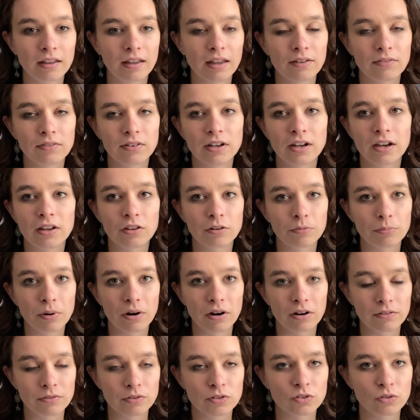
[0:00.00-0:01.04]
every other
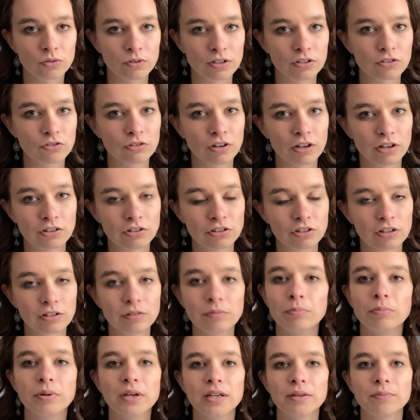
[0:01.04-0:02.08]
part of story
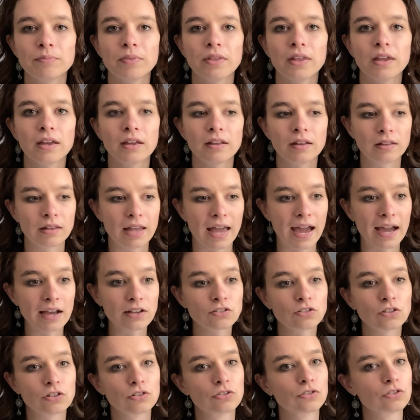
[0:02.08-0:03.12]
structure. But
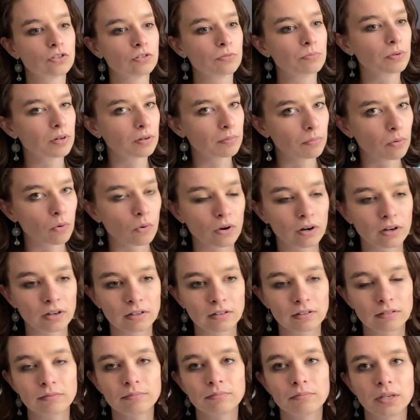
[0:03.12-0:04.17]
acts are super
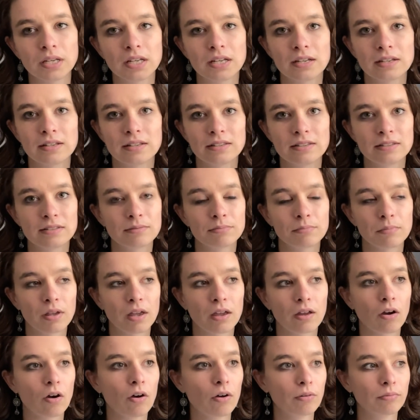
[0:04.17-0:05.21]
important because
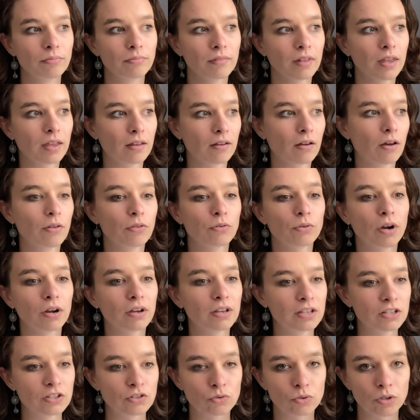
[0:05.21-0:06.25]
all throughout
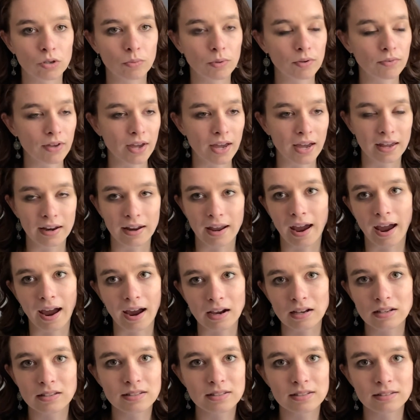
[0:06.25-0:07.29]
history we've had
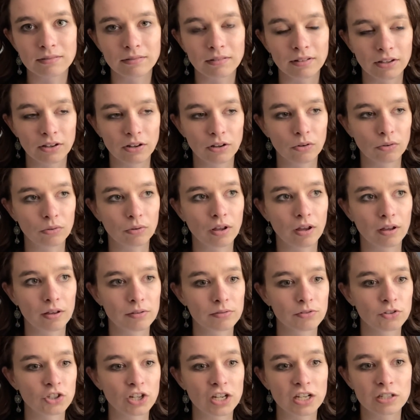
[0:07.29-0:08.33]
acts.
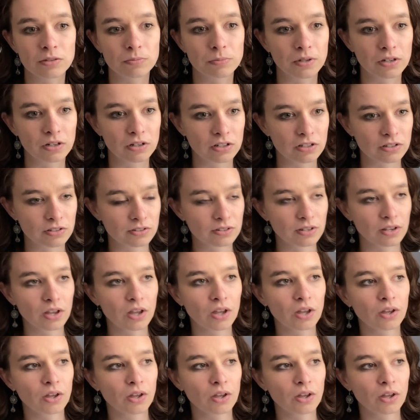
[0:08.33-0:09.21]
Shakespeare is